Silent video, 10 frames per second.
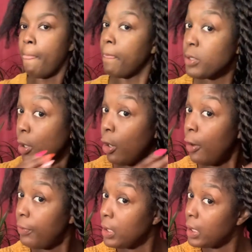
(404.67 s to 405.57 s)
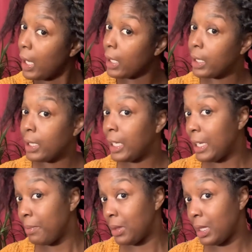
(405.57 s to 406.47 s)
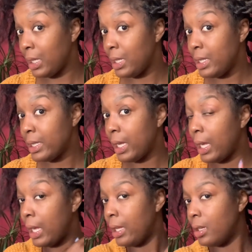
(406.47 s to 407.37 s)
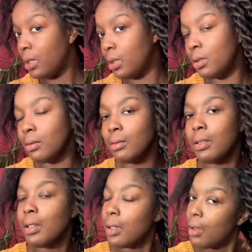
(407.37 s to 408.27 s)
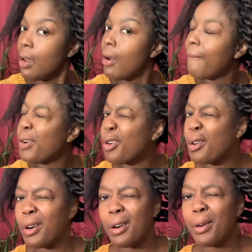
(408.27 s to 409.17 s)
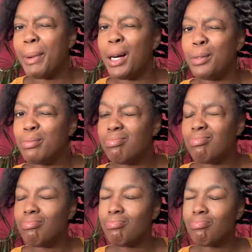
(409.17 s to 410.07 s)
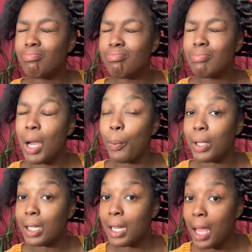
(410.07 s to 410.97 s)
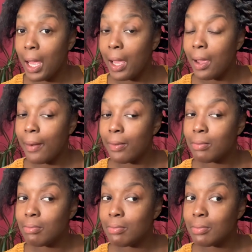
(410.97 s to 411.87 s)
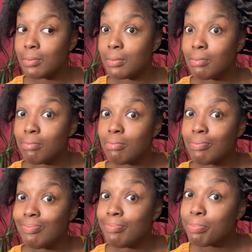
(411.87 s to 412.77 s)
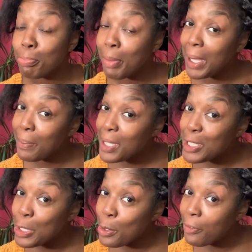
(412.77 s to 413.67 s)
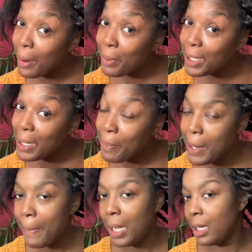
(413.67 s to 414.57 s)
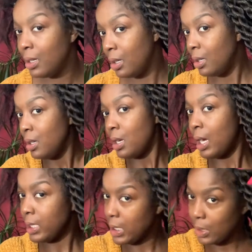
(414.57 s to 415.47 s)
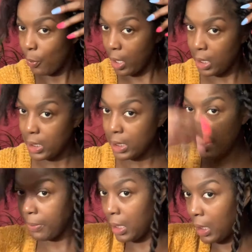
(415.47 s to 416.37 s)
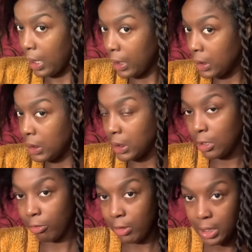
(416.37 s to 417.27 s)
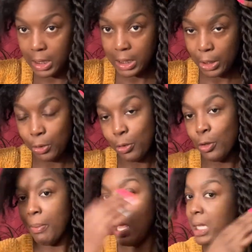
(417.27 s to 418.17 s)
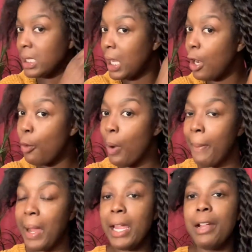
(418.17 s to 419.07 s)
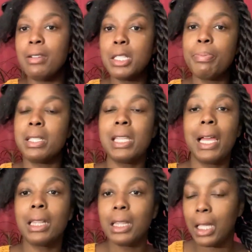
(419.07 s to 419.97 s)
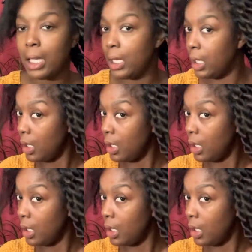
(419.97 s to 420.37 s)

So hopefully I can keep these in for about a week and a half. Maybe two if I put it up in a bun. I just wanted something that I could just grease and oil my scalp while my hair is protected.